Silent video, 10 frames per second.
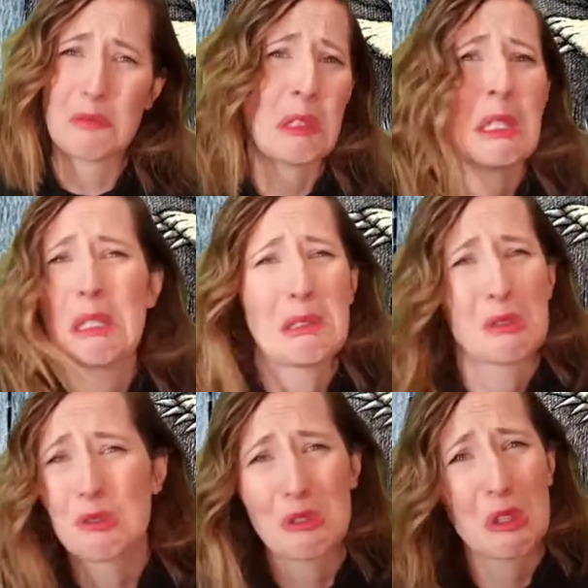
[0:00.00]

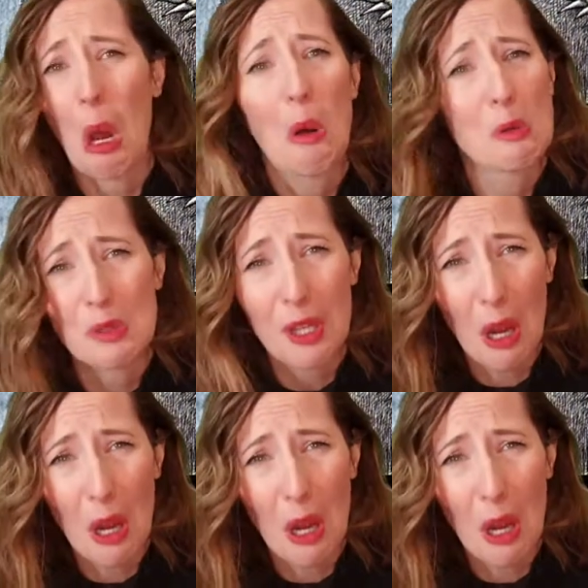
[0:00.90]
please don't